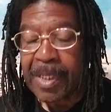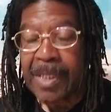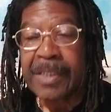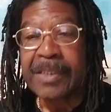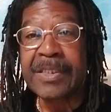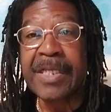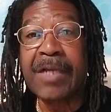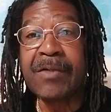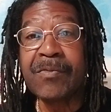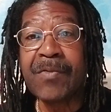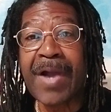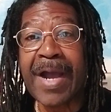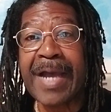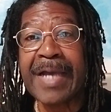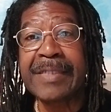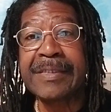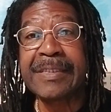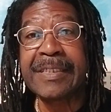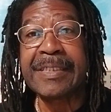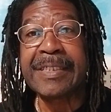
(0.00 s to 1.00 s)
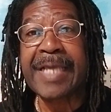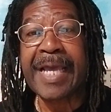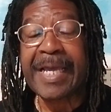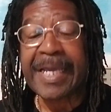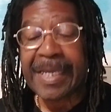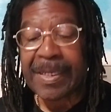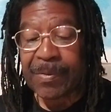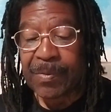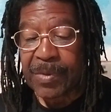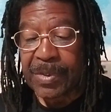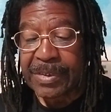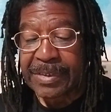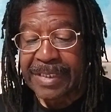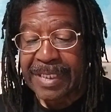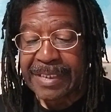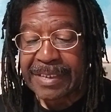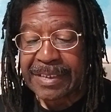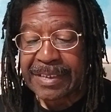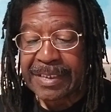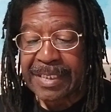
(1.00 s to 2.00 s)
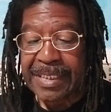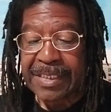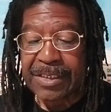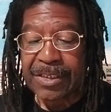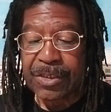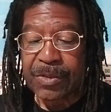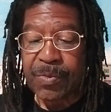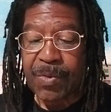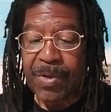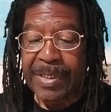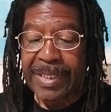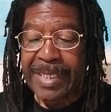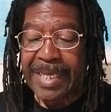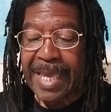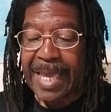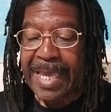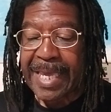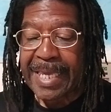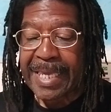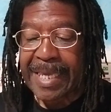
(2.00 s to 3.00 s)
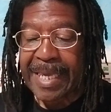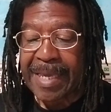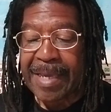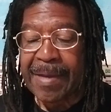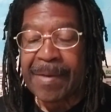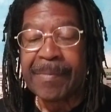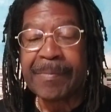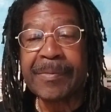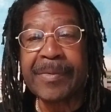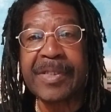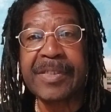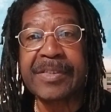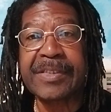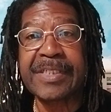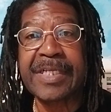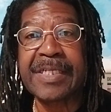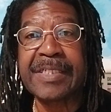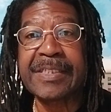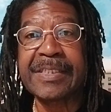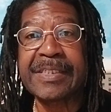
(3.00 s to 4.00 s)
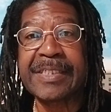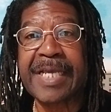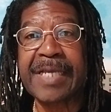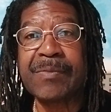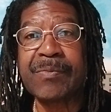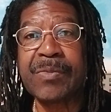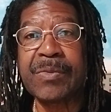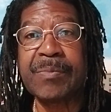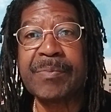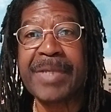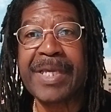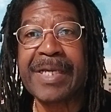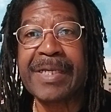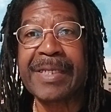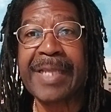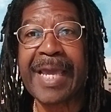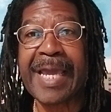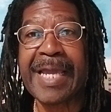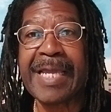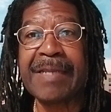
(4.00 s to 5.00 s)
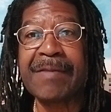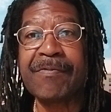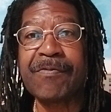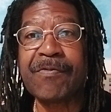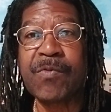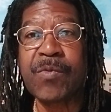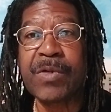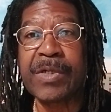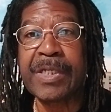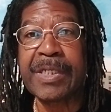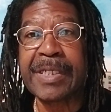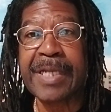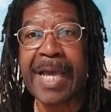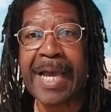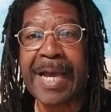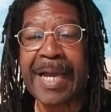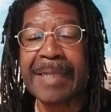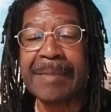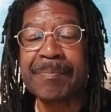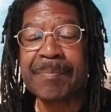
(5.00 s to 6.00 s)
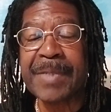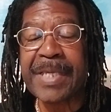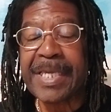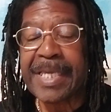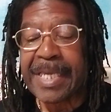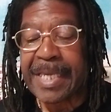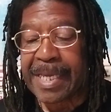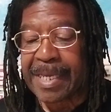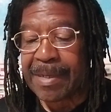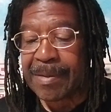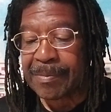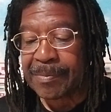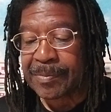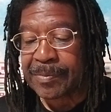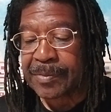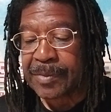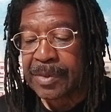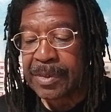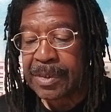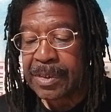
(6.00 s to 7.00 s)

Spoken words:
Sunrise today was at 6:20 a.m. Sunset will be at 8:49 p.m.